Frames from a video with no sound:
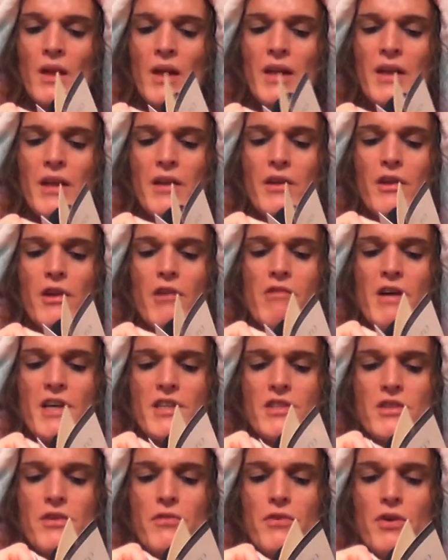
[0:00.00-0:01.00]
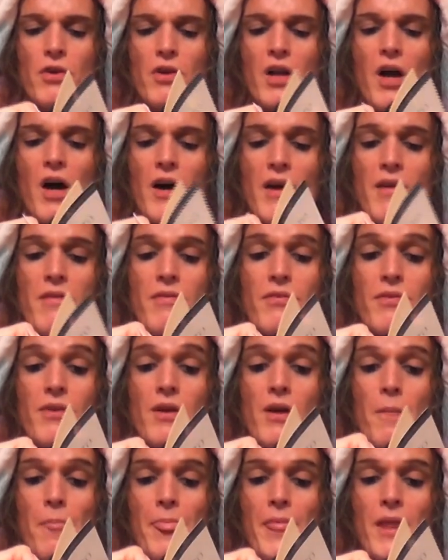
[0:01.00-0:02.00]
And then the rest of your life,
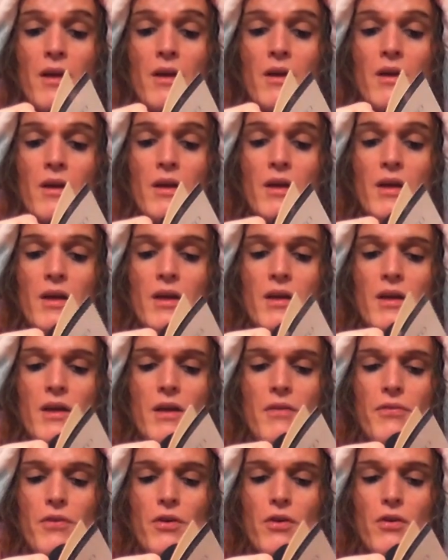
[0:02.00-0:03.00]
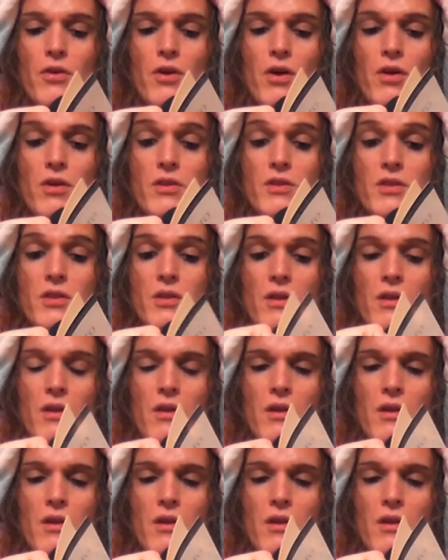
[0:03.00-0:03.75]
if you're not